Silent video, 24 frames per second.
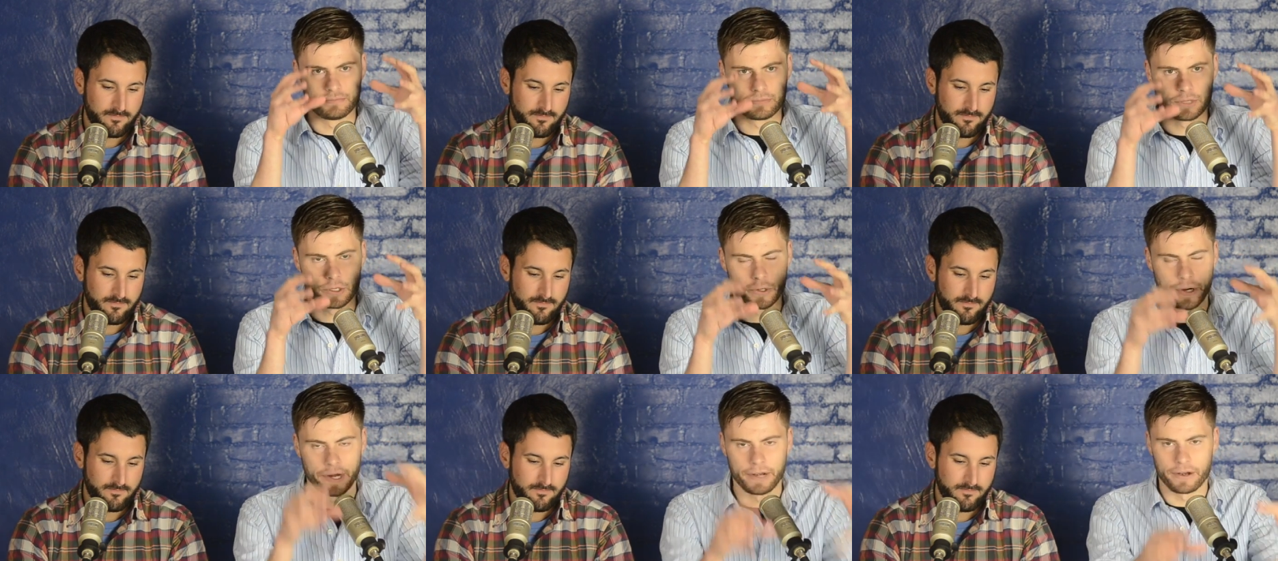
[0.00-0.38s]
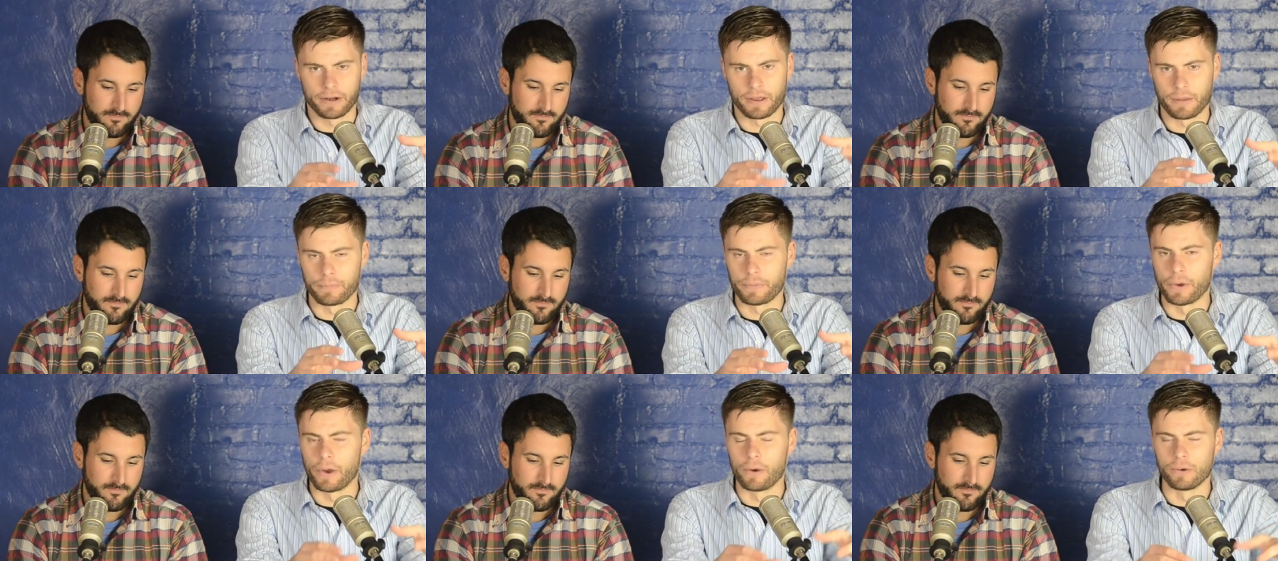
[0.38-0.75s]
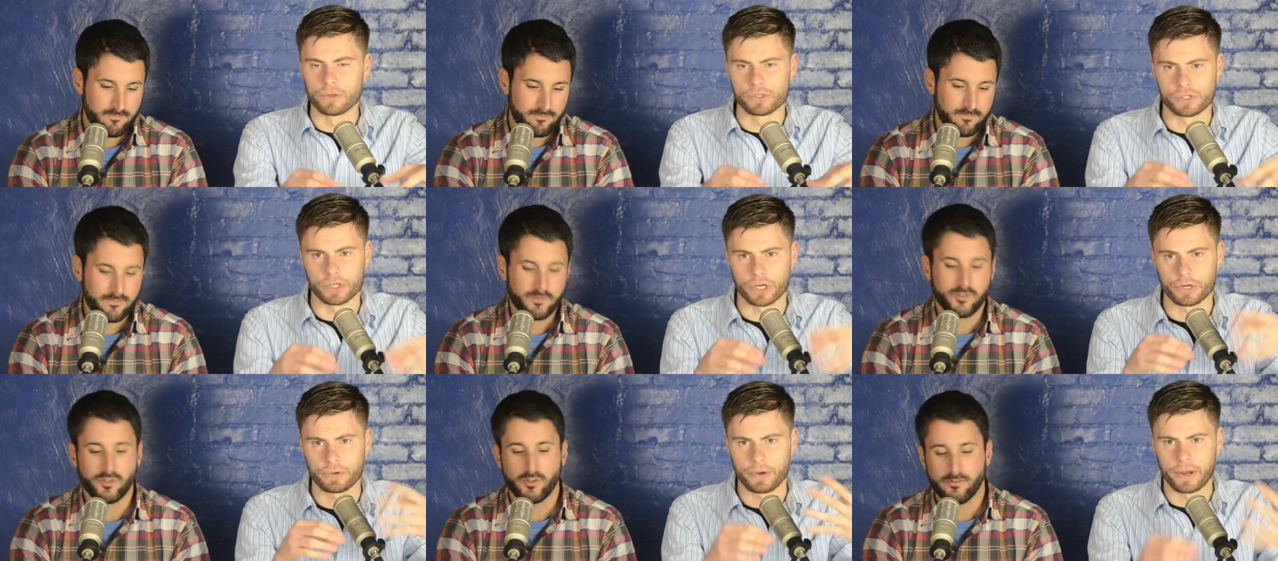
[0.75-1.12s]
Speaker 1: creating a
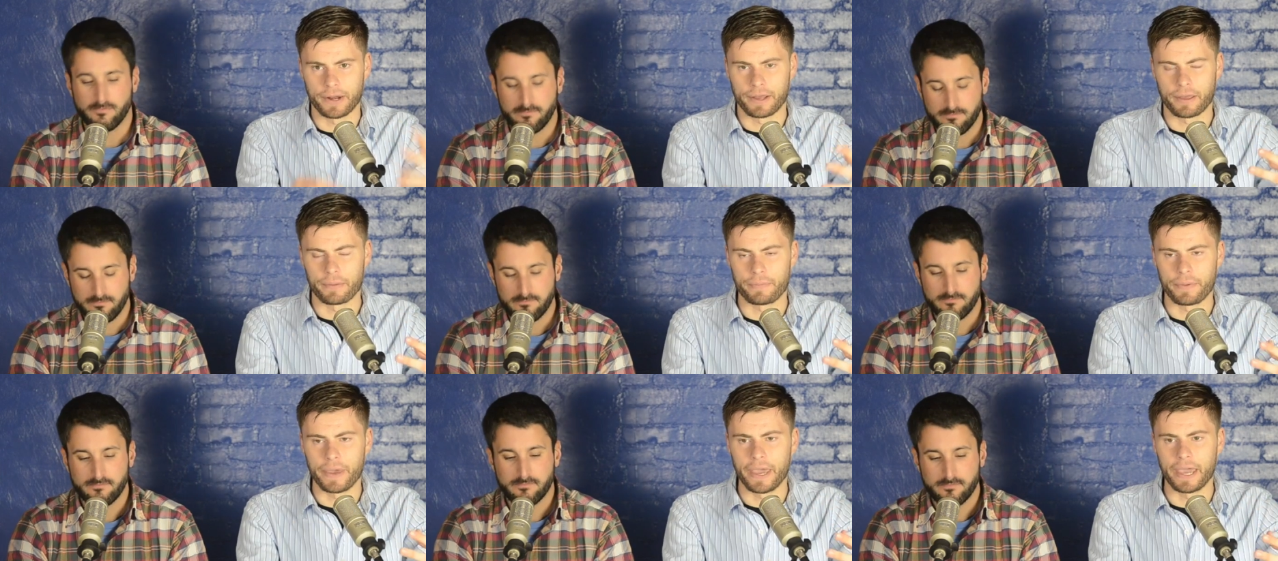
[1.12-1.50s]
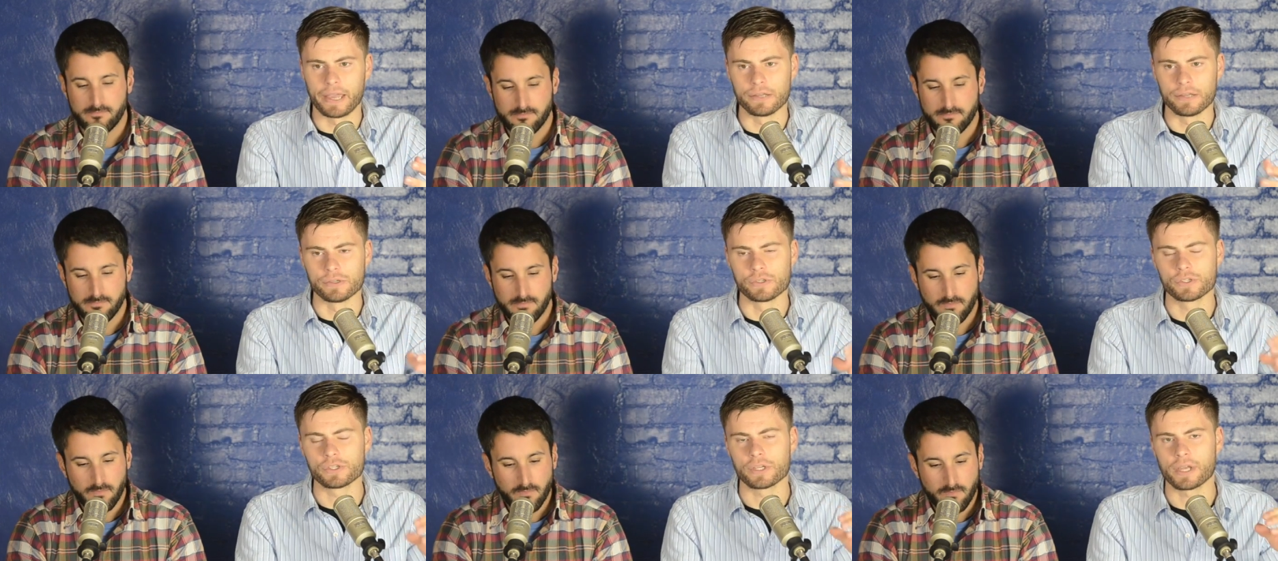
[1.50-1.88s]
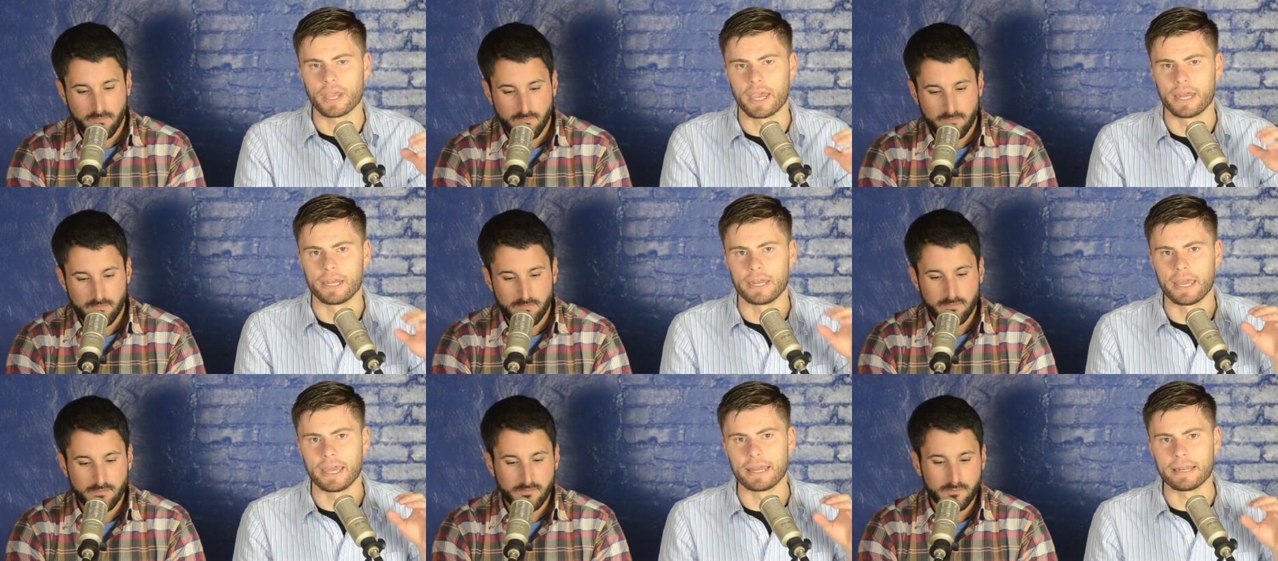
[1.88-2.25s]
post or sure. creating a
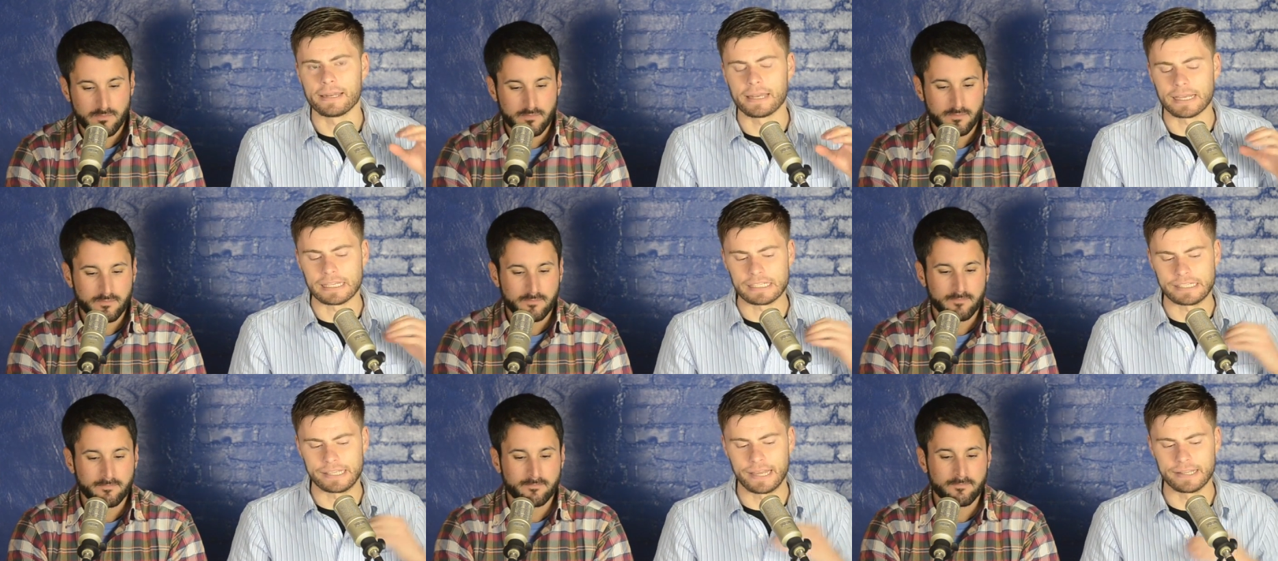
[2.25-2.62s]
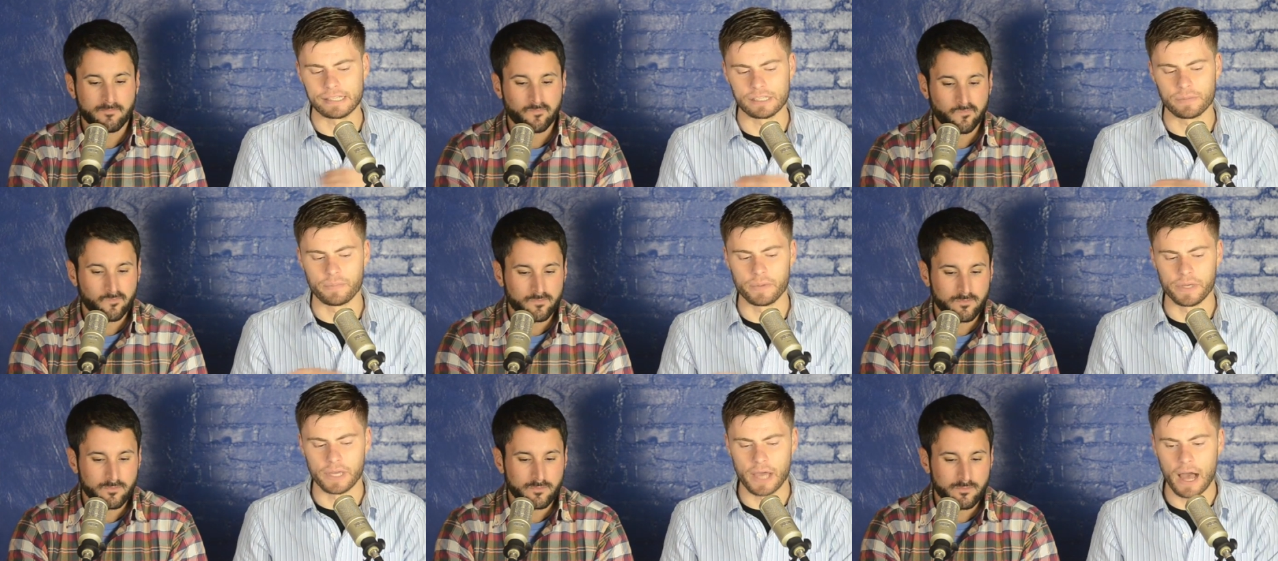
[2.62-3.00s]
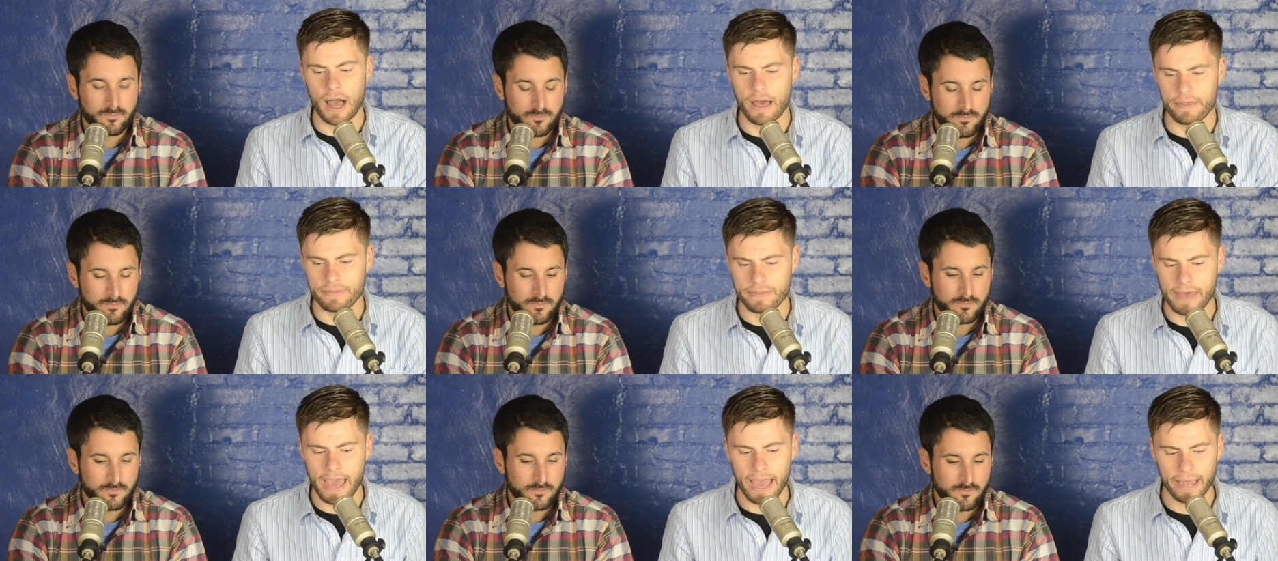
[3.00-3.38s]
page, and it extends
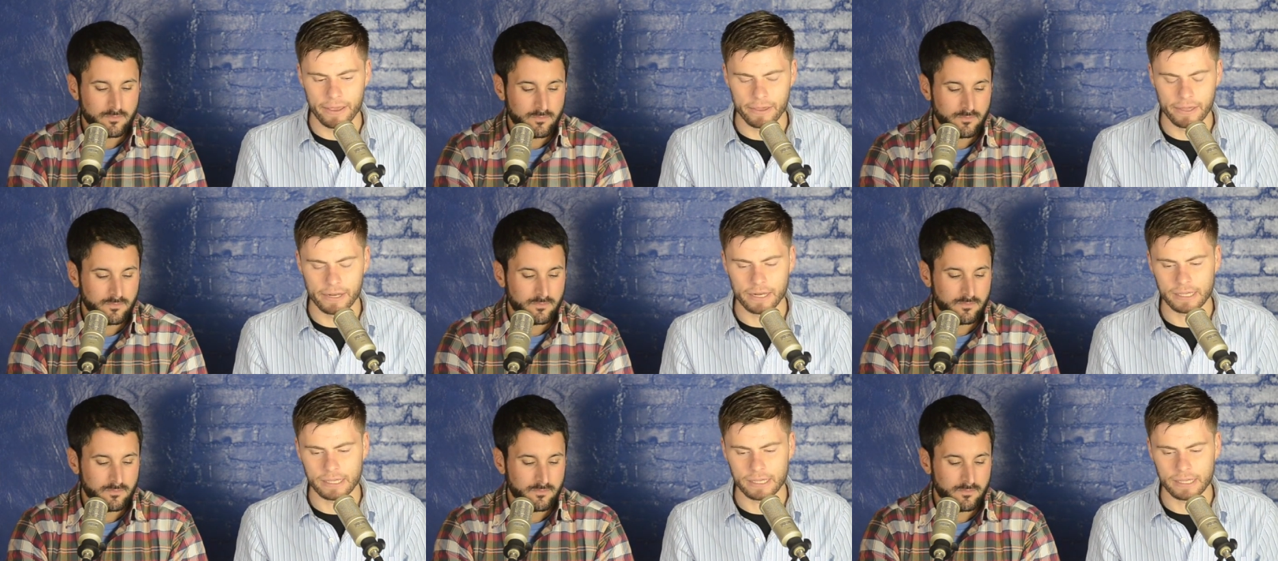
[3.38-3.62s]
beyond that.